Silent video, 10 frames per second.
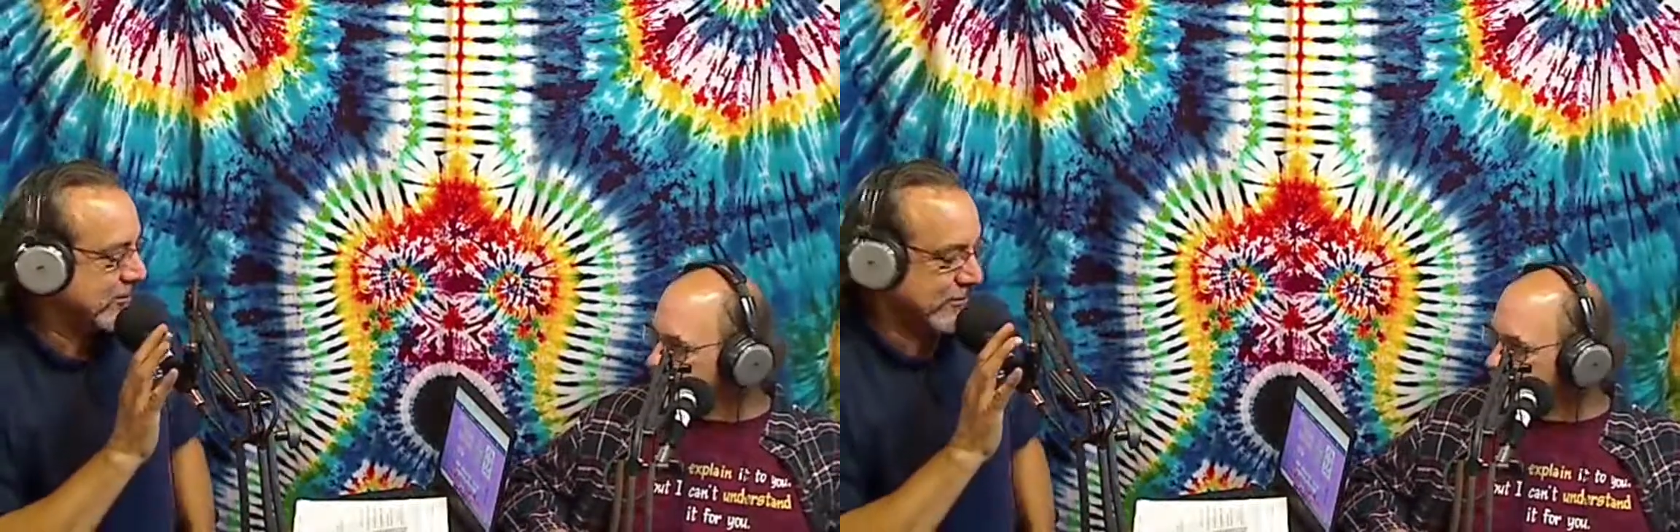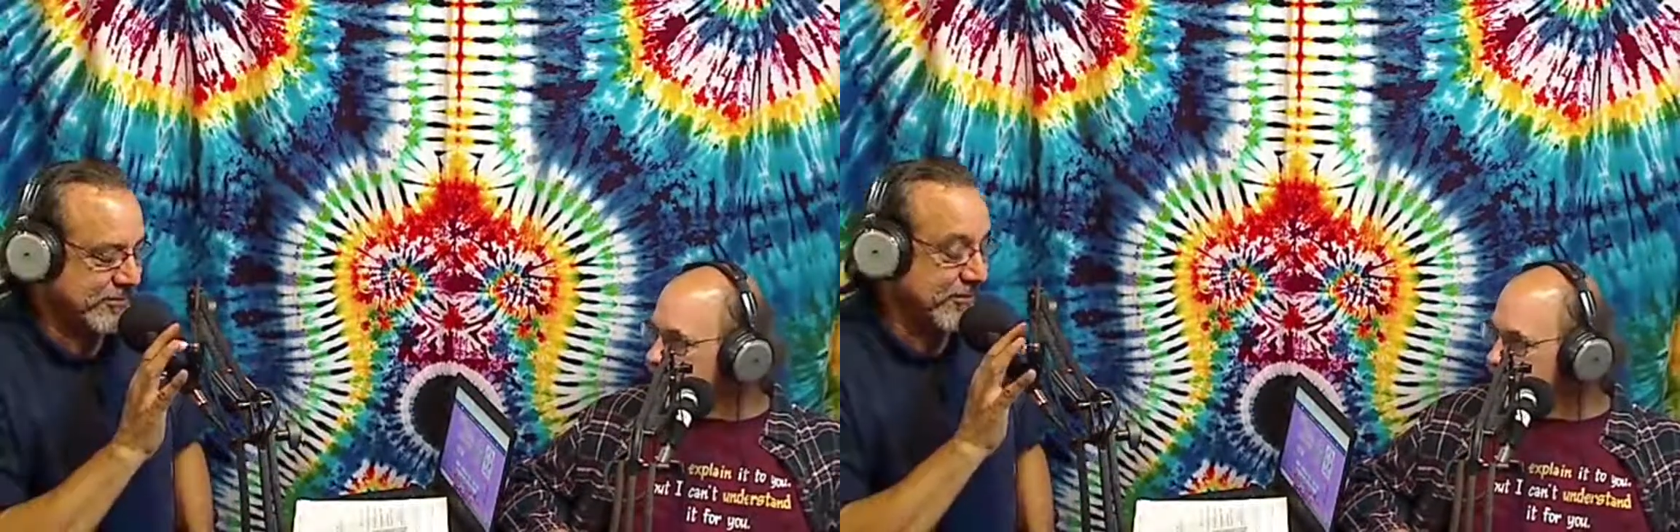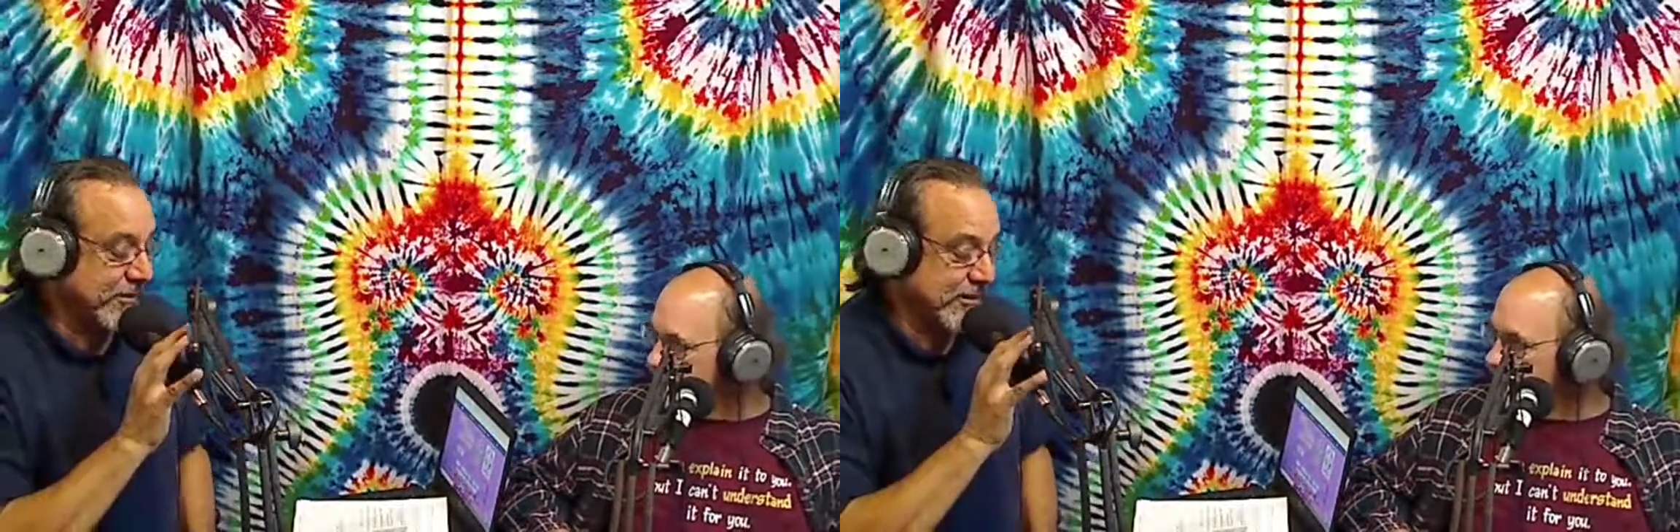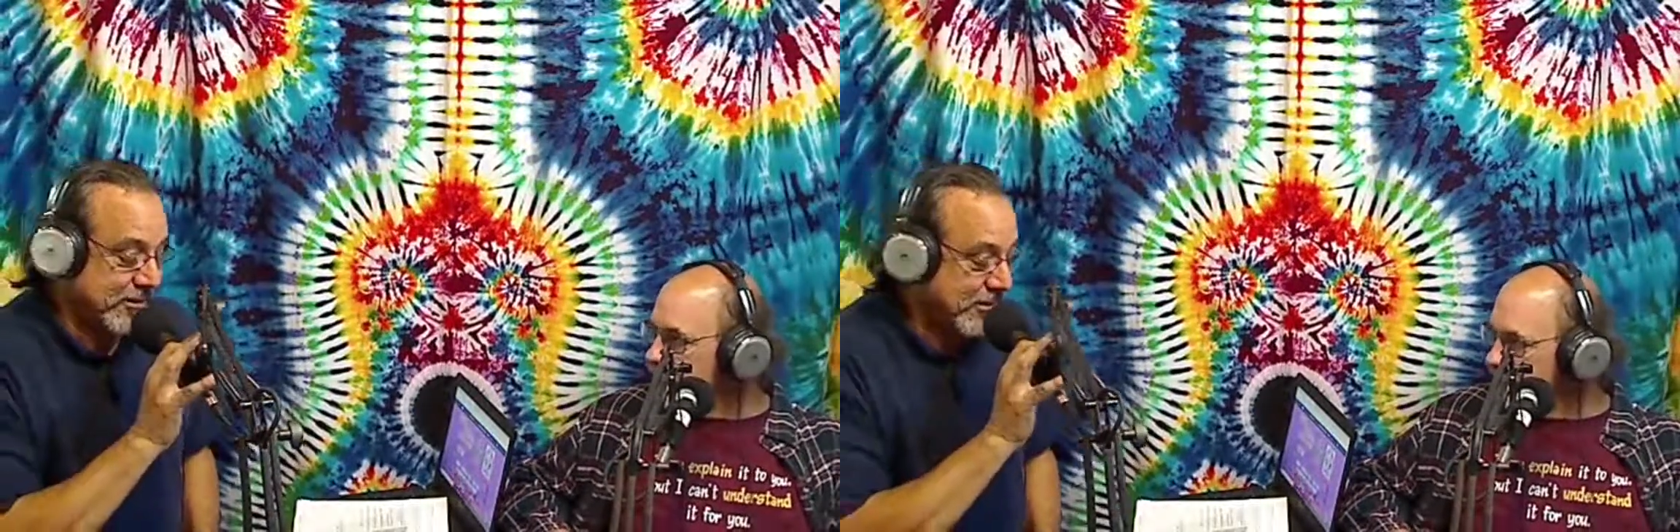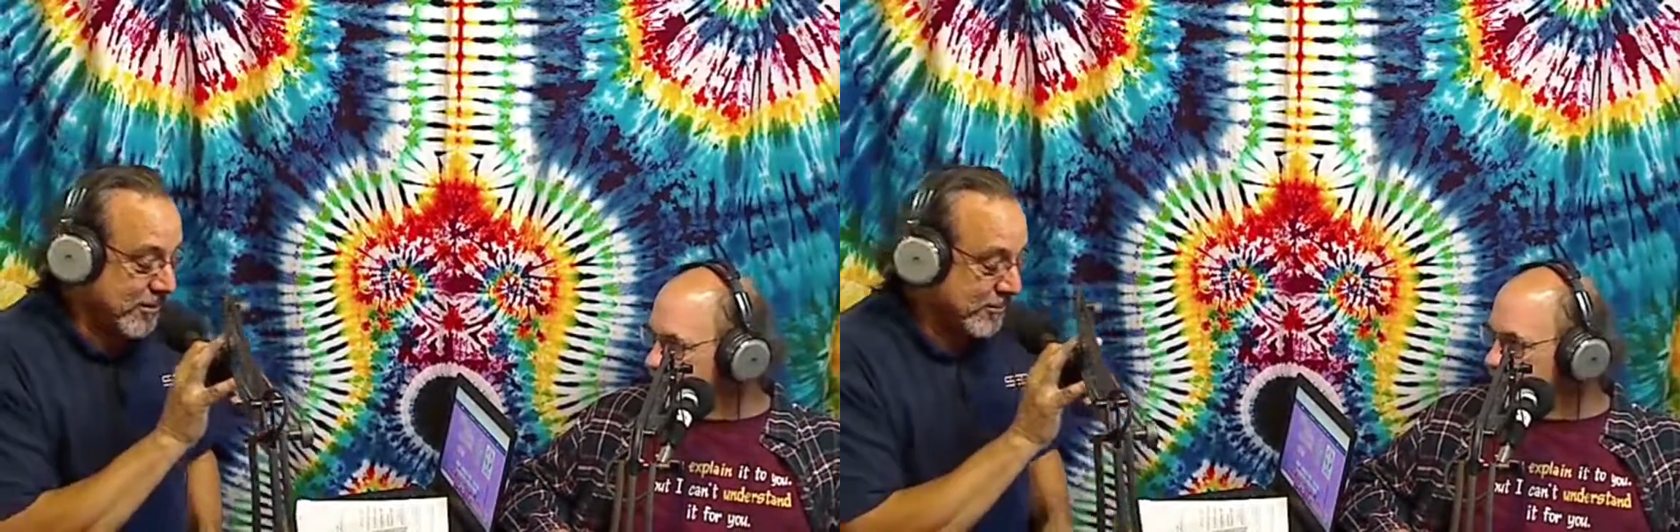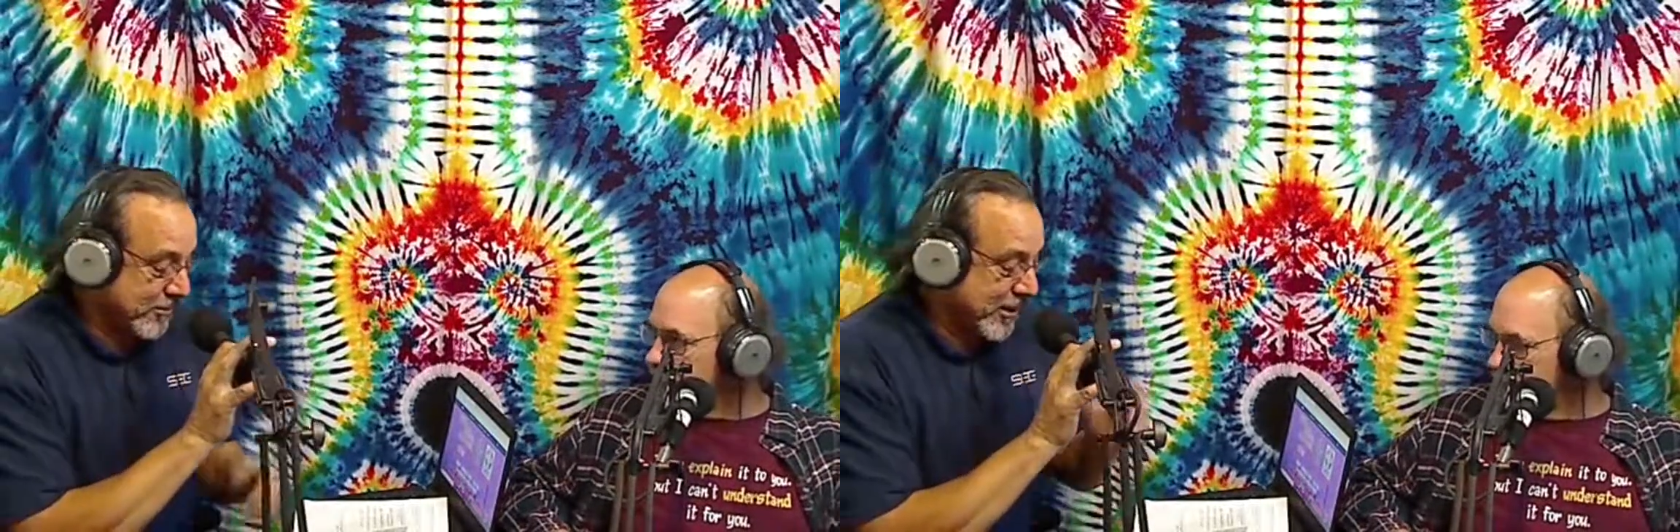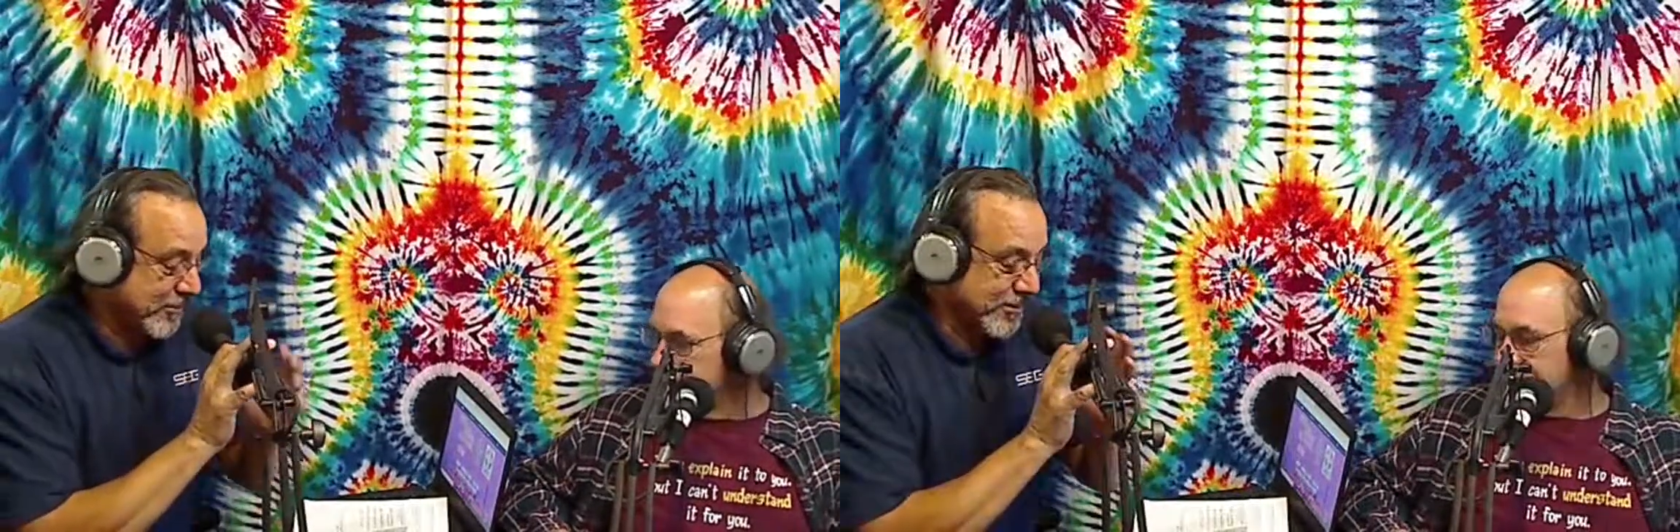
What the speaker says: It was freaking incredible, man.